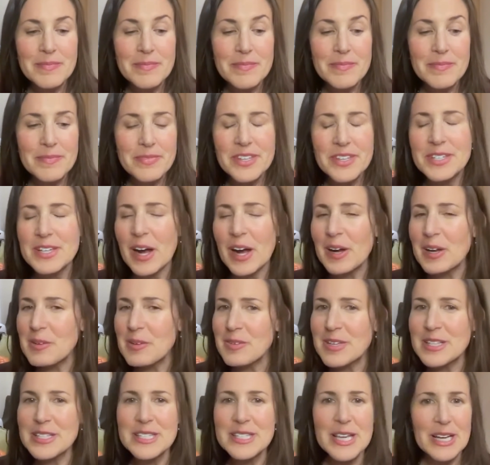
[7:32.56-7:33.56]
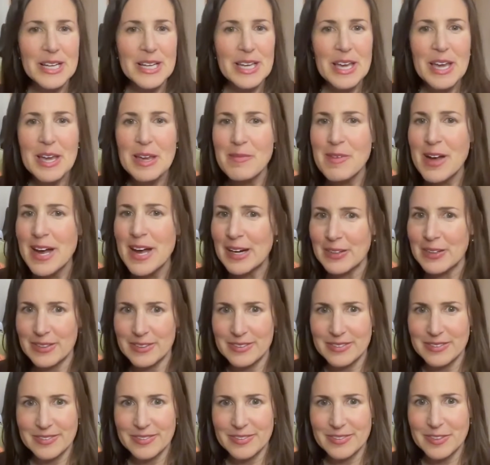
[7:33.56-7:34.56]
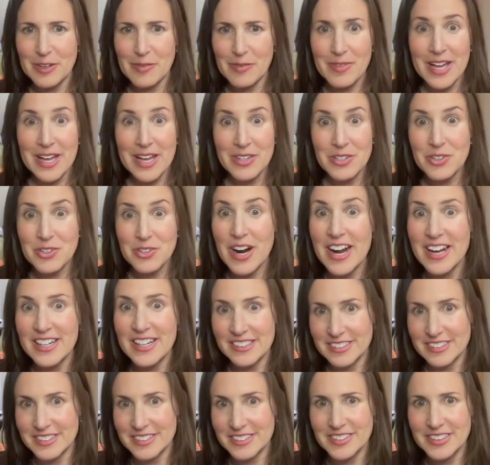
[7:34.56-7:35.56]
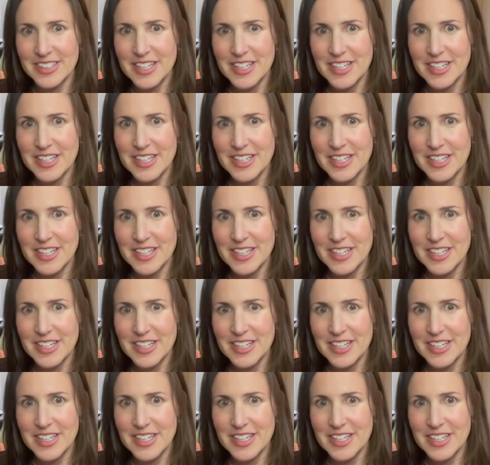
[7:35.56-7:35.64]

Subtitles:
the documents that came out from that trial,